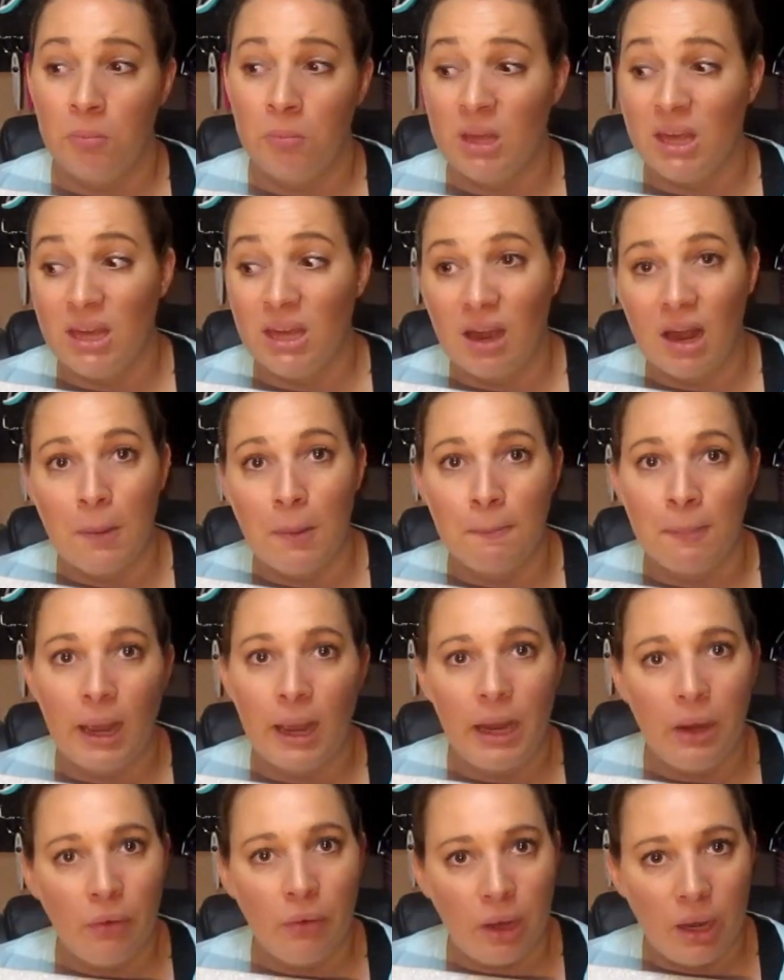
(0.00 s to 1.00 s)
He got a
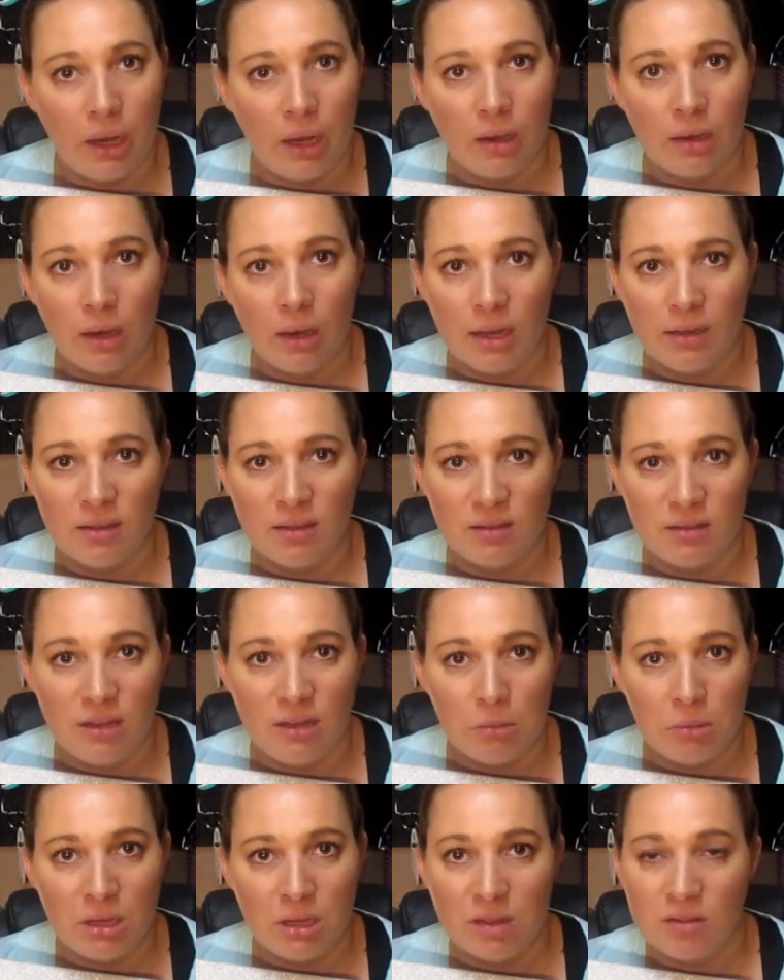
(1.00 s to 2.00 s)
migraine at
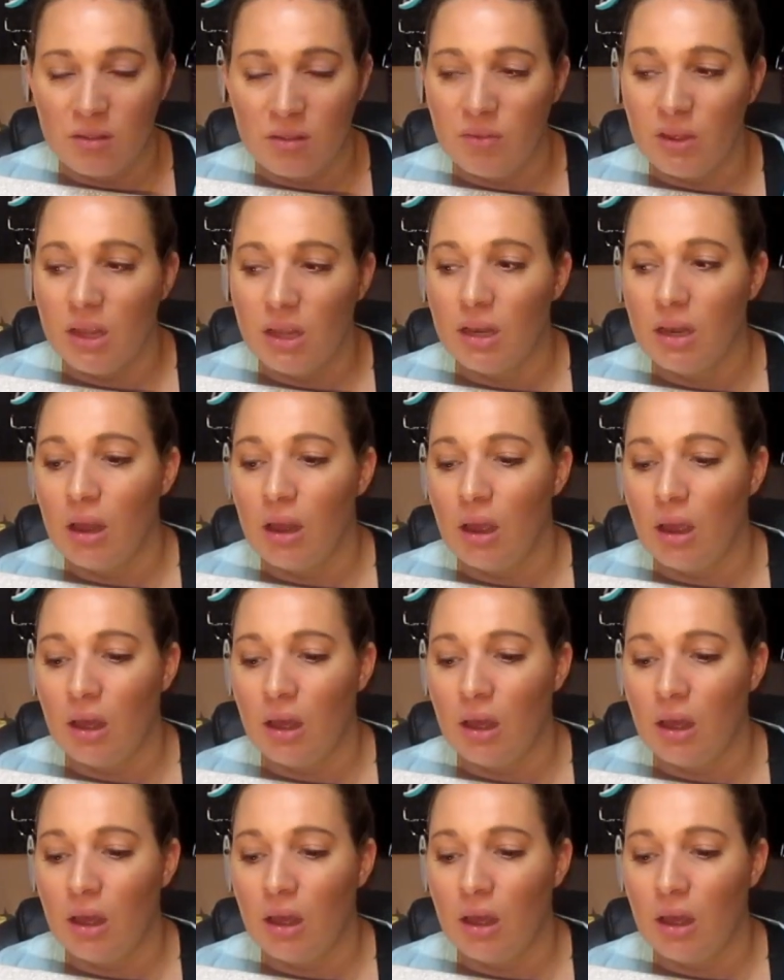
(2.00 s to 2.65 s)
Disney because of it.